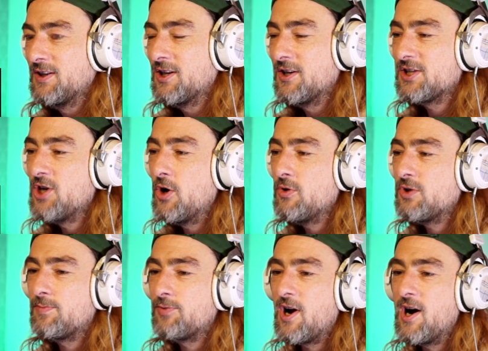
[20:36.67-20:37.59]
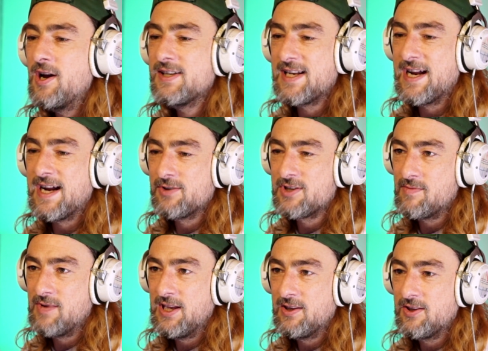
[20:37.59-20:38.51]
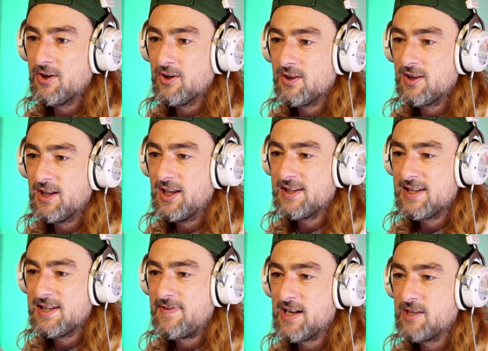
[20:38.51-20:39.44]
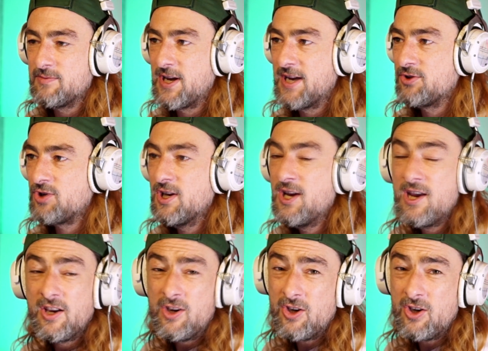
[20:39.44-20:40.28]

You know, it's no surprise now to me that it's this fella playing the triangle.